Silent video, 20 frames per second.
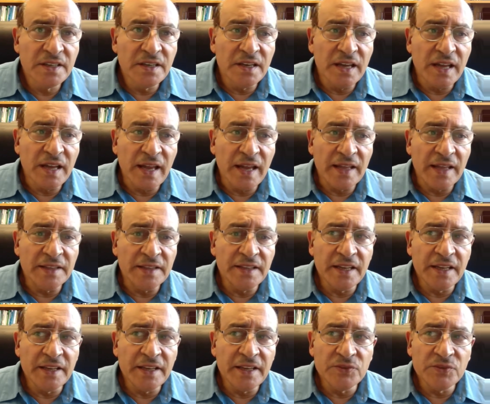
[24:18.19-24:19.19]
and
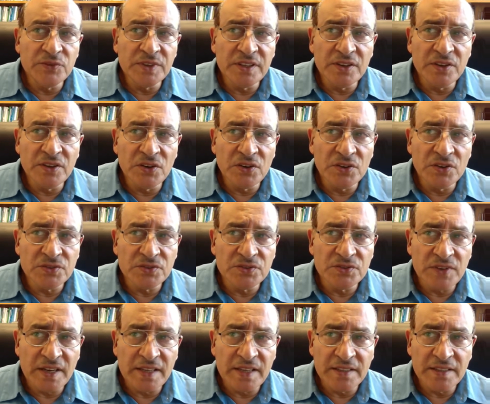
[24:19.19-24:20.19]
then we go to
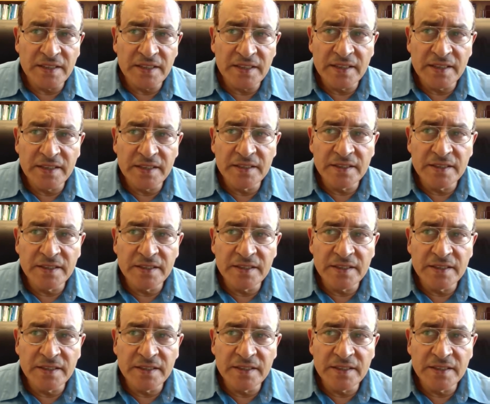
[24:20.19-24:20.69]
right click